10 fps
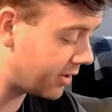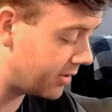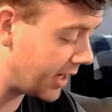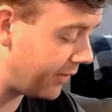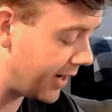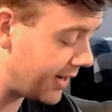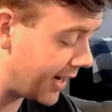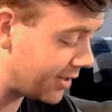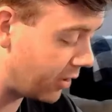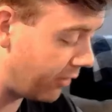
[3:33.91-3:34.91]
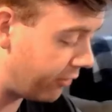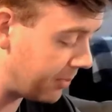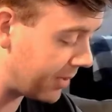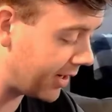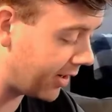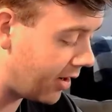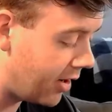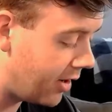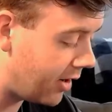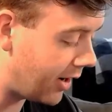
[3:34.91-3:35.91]
So definitely a nice little flip here
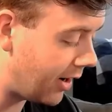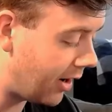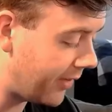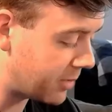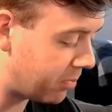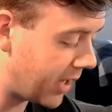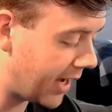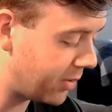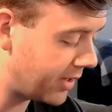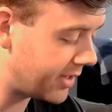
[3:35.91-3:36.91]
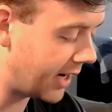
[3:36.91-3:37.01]
on this Blastoise.